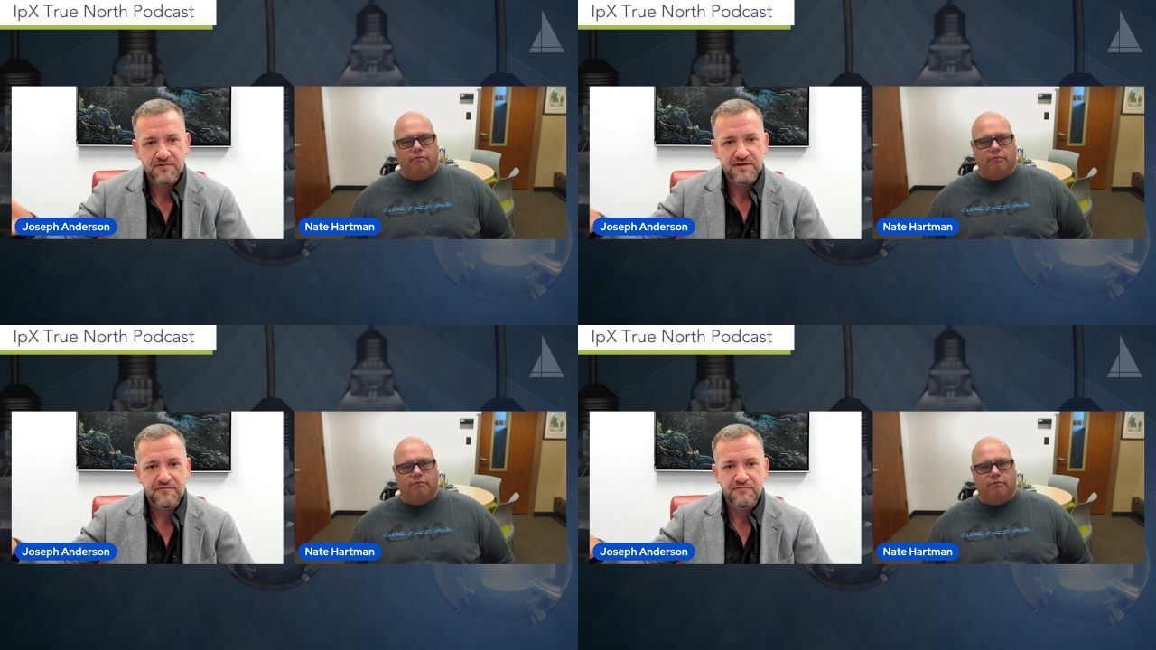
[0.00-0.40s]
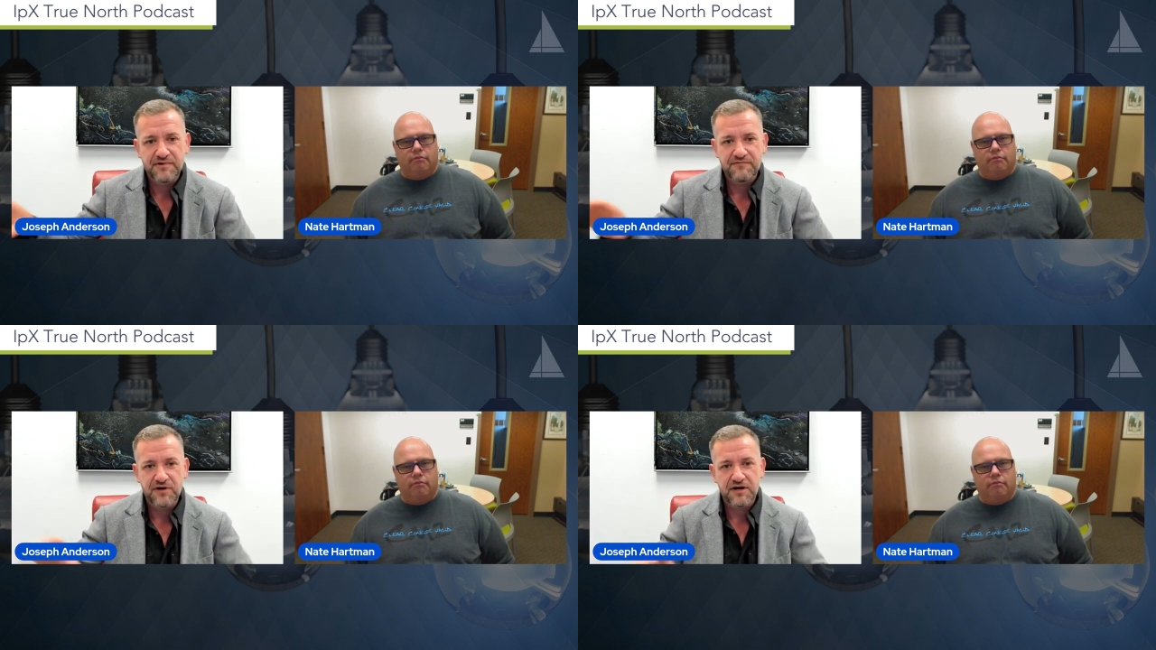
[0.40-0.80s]
Speaker 1: We've
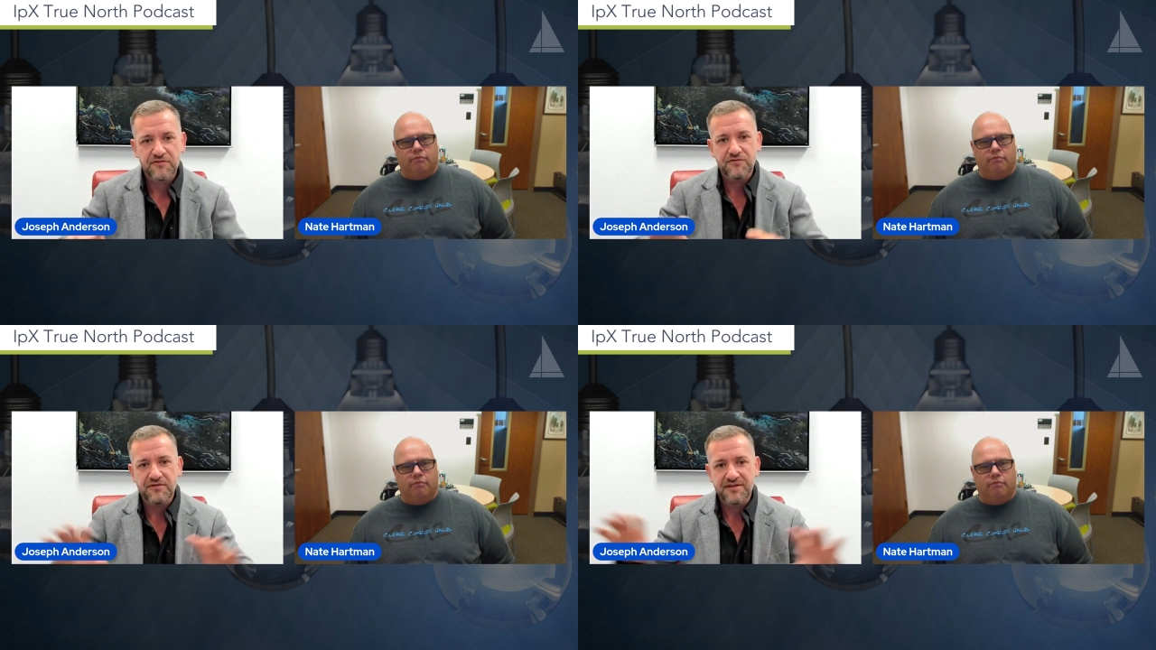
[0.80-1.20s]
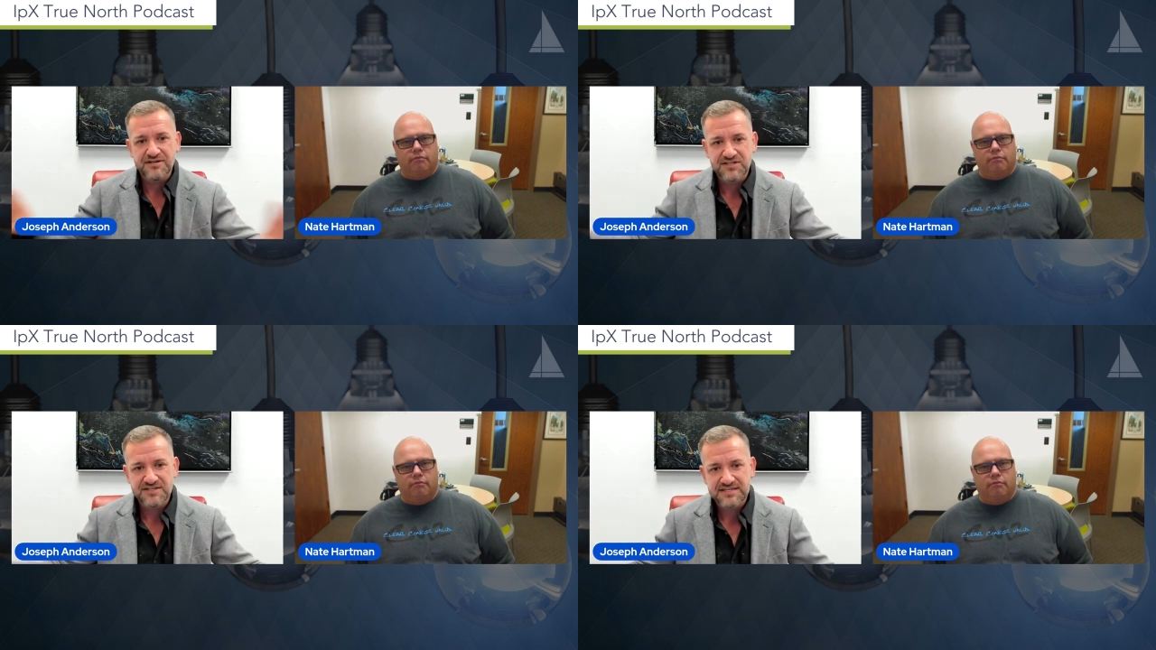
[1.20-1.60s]
we've gone through the
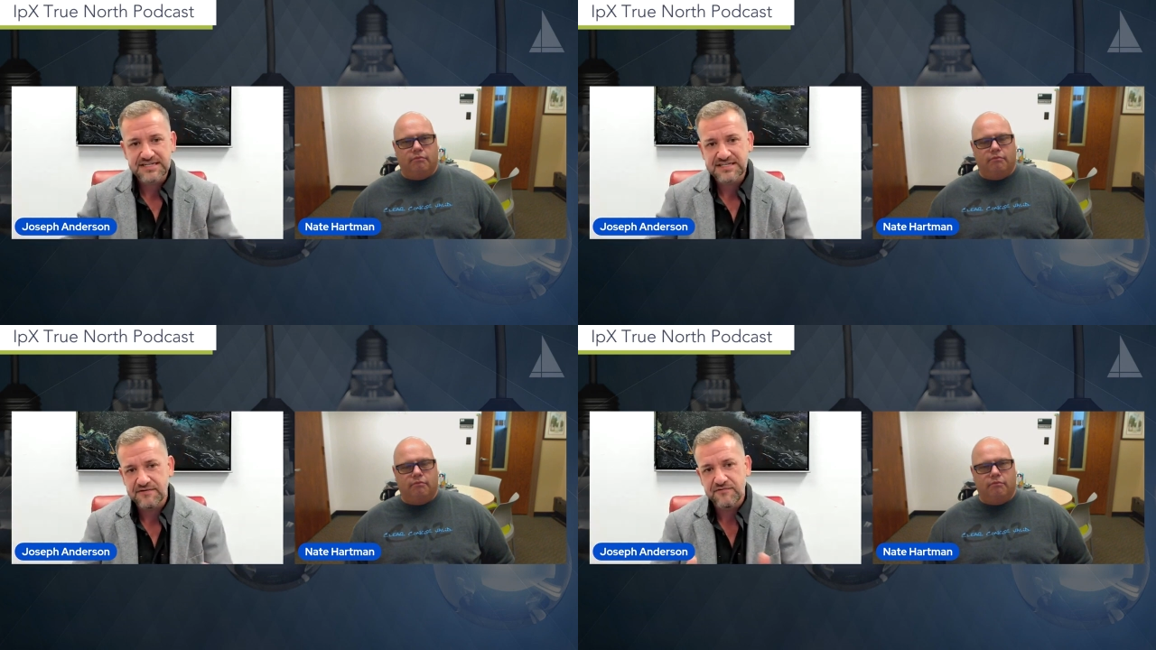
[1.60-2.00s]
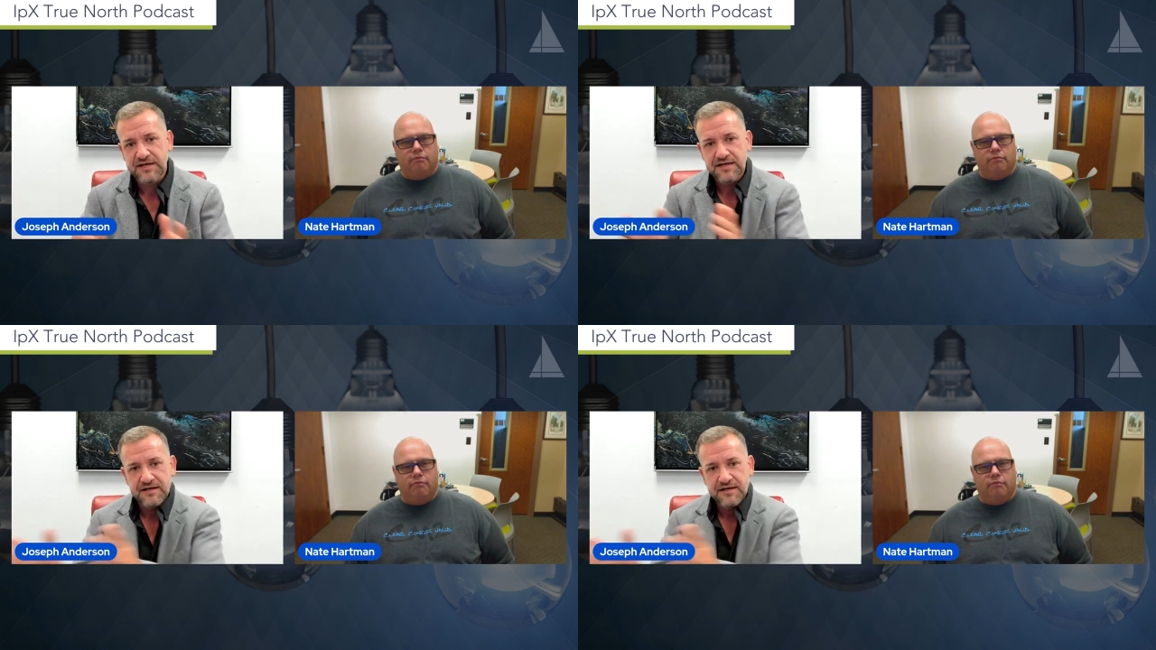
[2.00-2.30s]
logistics of